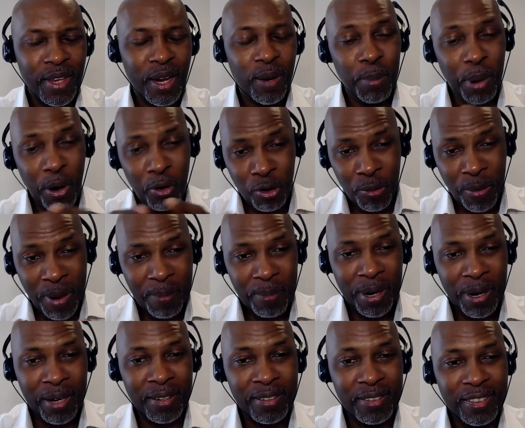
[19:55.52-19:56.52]
But
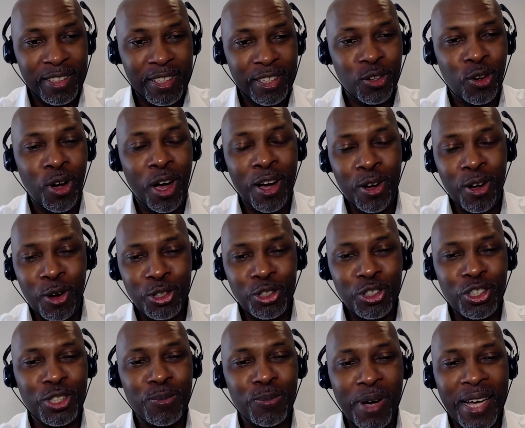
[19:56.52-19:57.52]
remember, Your
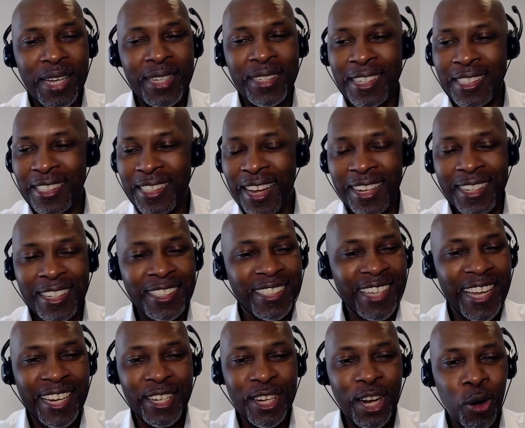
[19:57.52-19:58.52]
unconscious mind doesn't
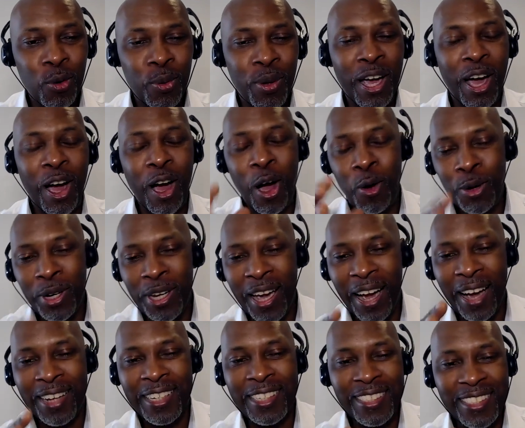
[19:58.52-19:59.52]
understand no. It only
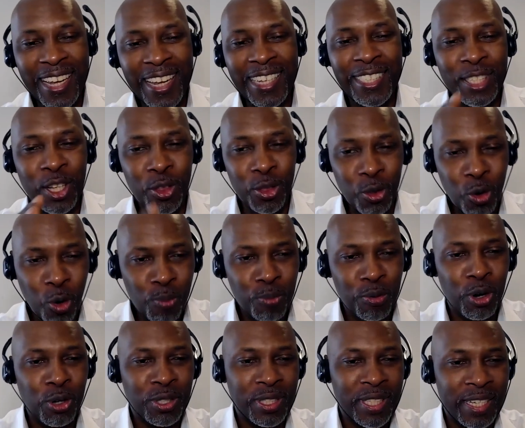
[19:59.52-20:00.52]
understands the thought
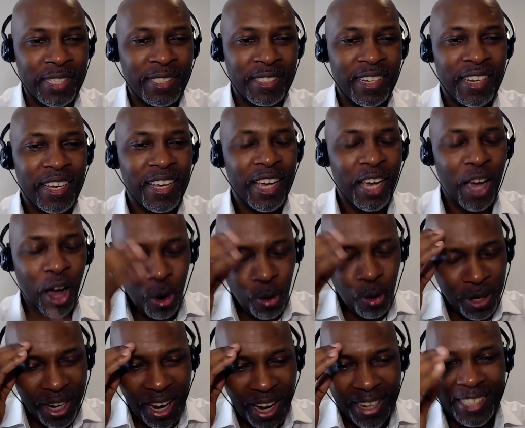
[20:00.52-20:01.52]
process. It
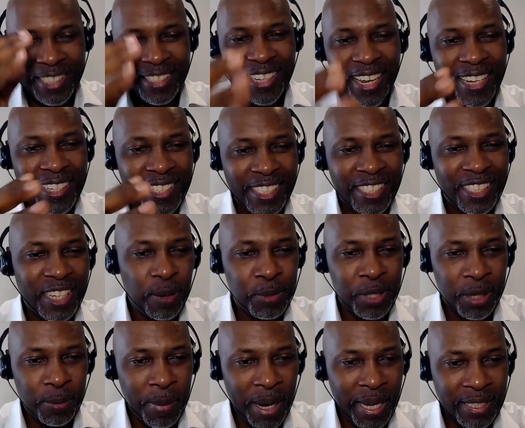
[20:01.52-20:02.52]
only understands the
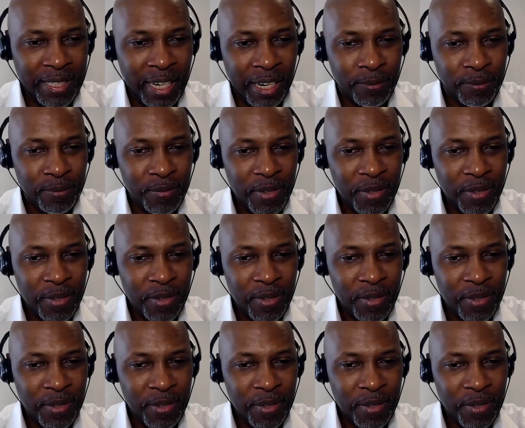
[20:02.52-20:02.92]
subject matter,